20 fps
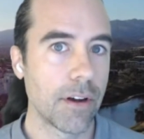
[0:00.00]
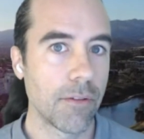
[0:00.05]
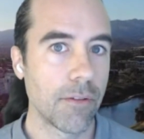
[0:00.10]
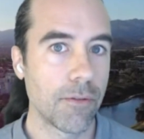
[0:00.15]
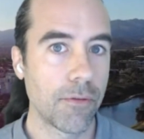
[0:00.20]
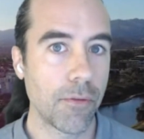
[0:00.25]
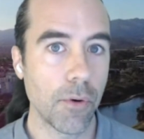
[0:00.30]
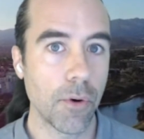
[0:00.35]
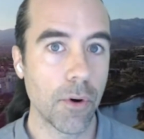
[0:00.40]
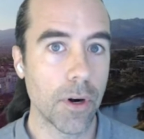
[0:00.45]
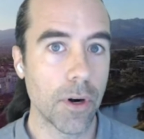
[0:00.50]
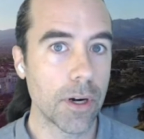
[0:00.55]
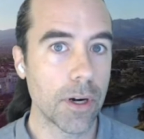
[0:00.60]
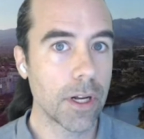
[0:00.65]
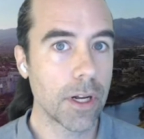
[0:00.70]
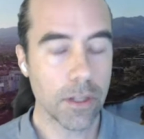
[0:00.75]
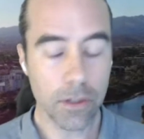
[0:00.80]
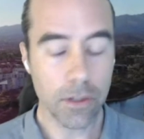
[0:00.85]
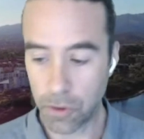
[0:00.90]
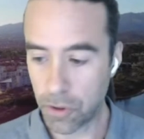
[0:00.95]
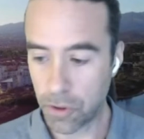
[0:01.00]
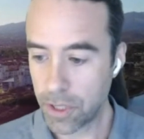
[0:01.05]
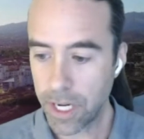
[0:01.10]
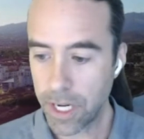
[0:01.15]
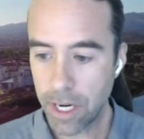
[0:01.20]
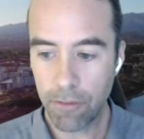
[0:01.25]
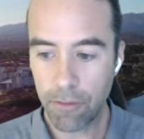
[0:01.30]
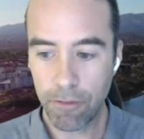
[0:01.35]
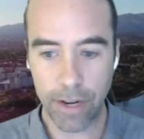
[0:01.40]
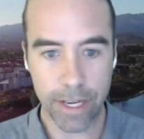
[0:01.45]
for
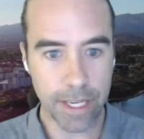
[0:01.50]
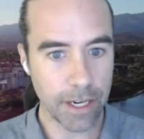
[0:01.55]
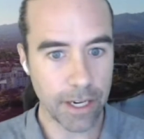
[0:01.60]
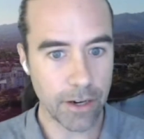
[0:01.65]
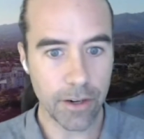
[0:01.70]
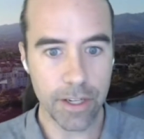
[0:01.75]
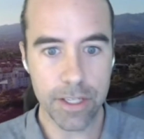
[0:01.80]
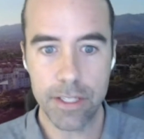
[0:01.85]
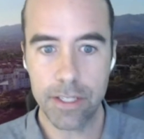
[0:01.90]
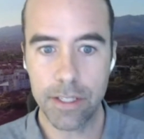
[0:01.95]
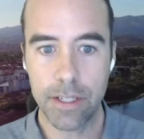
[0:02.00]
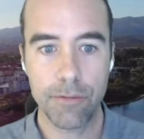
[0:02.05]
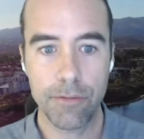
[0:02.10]
learning vicariously